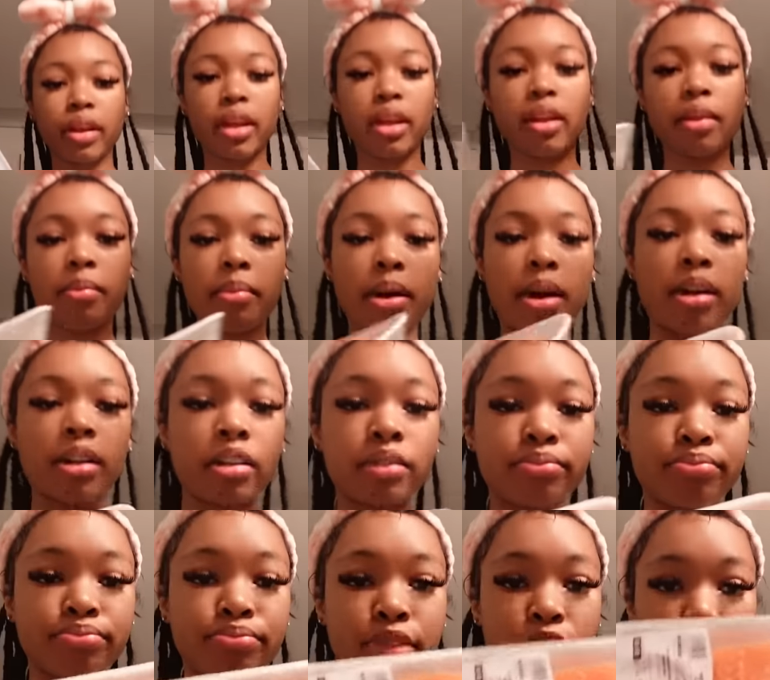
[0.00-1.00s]
getting my
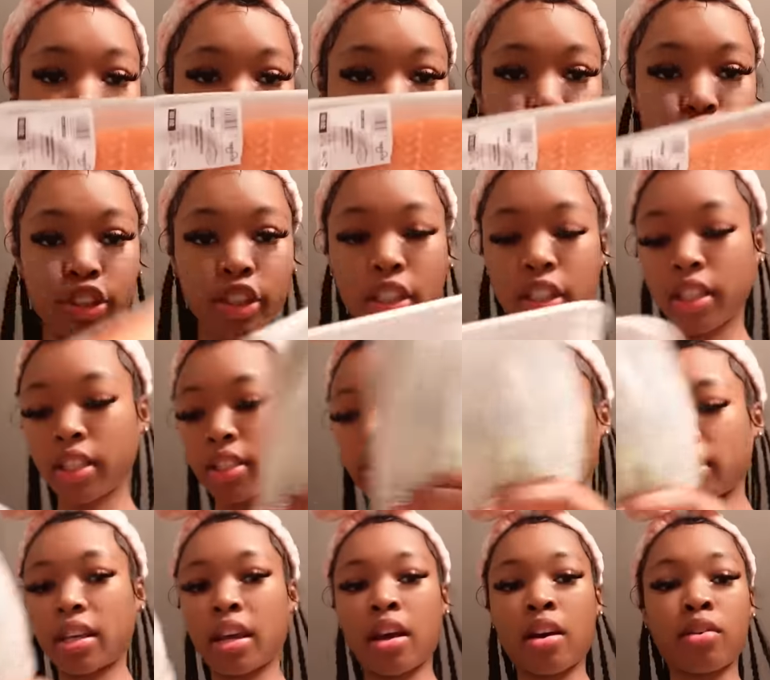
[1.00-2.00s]

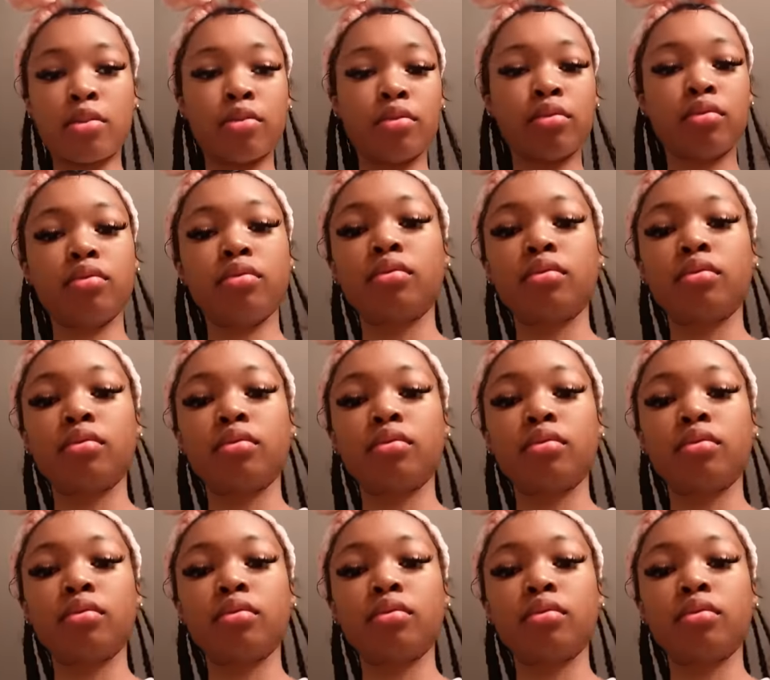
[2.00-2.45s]
ingredients out.